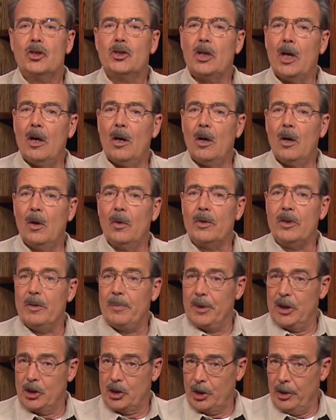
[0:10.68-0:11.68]
So,
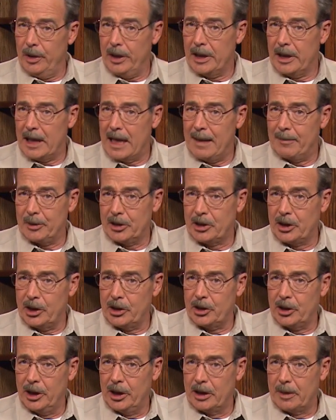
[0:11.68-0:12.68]
you've been shooting
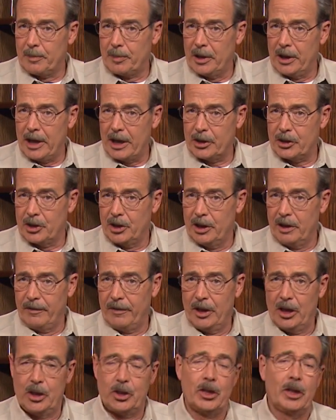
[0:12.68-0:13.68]
competition in the production
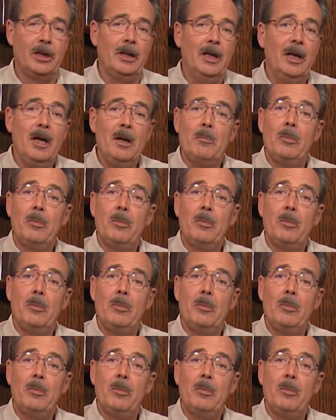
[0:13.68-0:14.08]
division,